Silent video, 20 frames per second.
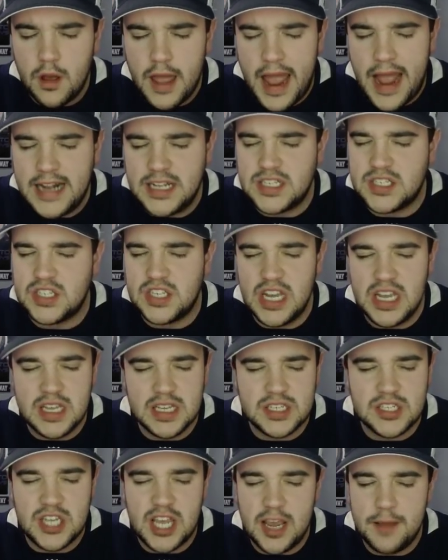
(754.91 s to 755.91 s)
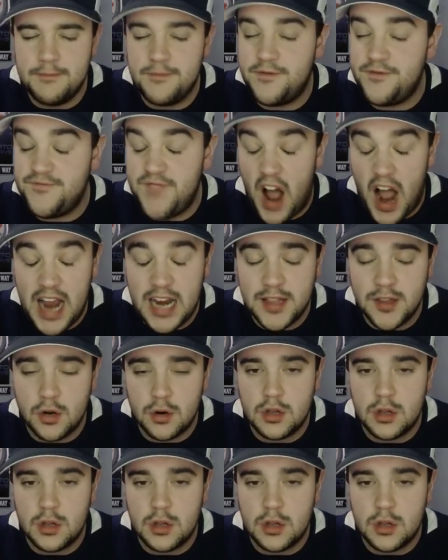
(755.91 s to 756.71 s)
and see this team find their